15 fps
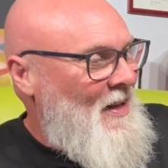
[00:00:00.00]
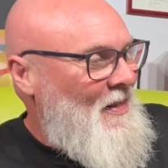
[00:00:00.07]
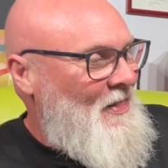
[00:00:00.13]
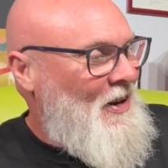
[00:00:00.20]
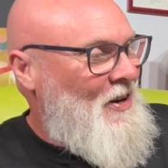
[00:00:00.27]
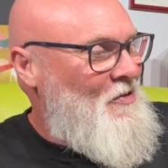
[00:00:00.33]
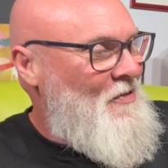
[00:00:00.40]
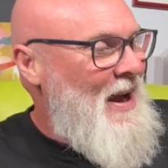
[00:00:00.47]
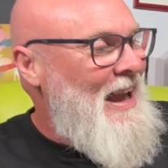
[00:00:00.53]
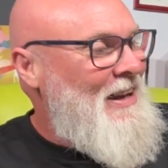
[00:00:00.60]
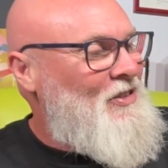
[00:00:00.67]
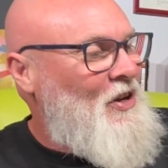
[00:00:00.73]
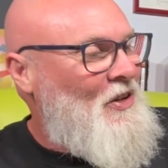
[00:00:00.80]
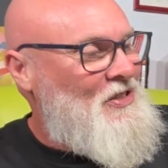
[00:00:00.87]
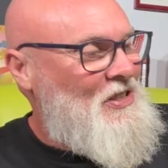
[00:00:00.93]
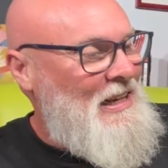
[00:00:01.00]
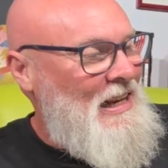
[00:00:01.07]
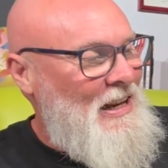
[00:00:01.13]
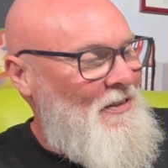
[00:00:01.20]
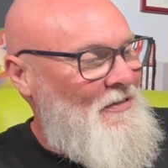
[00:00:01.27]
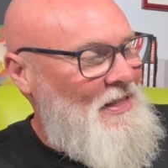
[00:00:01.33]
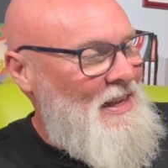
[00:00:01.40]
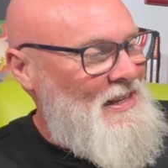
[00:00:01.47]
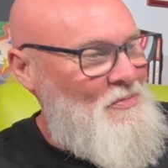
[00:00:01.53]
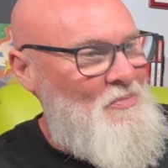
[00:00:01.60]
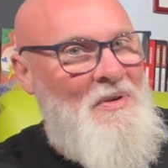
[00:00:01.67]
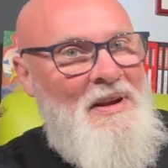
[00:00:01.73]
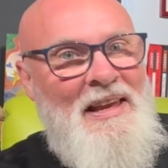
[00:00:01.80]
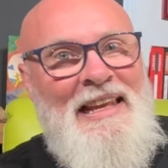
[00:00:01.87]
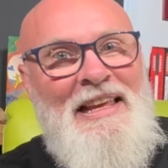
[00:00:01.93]
The grandiosity of this
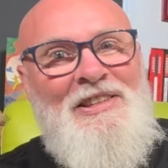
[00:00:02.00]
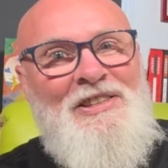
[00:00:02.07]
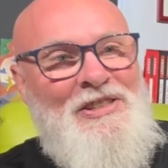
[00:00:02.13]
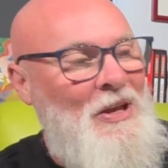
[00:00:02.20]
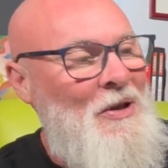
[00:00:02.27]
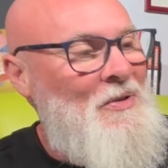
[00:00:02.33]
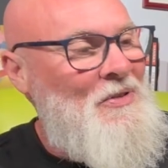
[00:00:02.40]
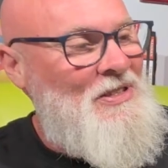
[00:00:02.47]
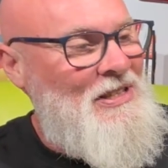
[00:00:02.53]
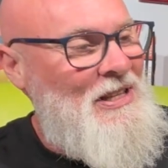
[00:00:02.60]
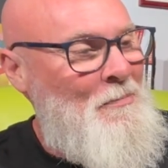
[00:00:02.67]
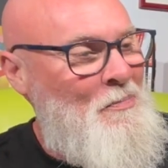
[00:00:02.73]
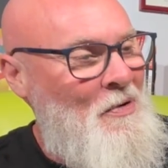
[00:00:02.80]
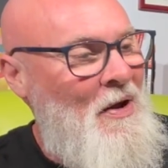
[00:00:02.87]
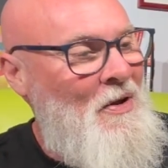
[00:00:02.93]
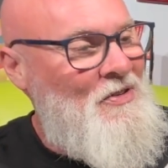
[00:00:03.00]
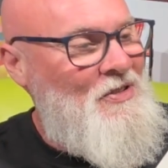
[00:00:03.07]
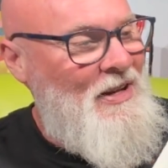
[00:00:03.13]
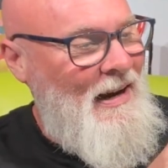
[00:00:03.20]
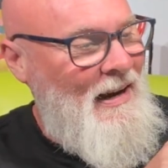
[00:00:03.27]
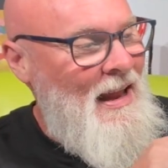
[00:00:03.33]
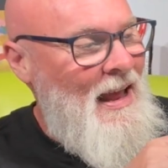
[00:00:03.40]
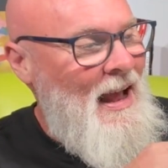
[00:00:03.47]
really suits the project.